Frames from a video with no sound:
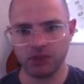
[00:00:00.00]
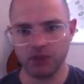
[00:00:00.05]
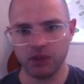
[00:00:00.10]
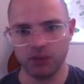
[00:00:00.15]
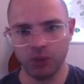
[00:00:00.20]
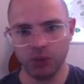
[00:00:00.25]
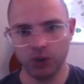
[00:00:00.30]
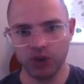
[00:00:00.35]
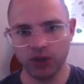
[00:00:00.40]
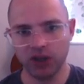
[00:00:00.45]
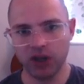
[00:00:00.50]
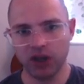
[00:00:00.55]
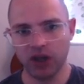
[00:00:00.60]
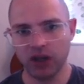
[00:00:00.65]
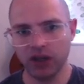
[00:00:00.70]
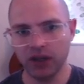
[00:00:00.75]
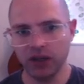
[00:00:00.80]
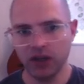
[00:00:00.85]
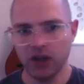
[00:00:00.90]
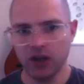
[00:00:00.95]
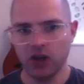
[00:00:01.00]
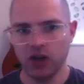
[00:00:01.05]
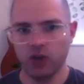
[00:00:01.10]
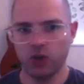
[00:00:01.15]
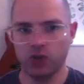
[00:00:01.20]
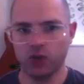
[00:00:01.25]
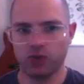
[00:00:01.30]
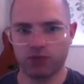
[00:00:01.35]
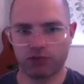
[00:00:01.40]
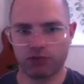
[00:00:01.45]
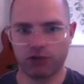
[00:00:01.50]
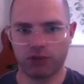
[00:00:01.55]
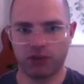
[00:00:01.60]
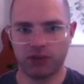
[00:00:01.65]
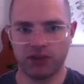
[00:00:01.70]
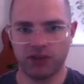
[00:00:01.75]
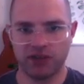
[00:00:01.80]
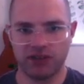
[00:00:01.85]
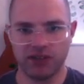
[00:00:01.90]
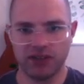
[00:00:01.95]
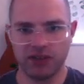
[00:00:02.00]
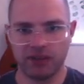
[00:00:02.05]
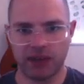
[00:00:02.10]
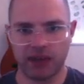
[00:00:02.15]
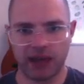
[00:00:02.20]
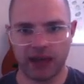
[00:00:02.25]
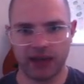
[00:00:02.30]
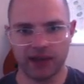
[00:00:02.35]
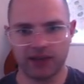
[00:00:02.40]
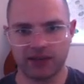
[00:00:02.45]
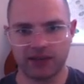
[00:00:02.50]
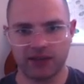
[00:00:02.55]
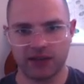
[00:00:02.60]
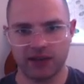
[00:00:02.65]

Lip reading: Mordecai was prominent in the palace.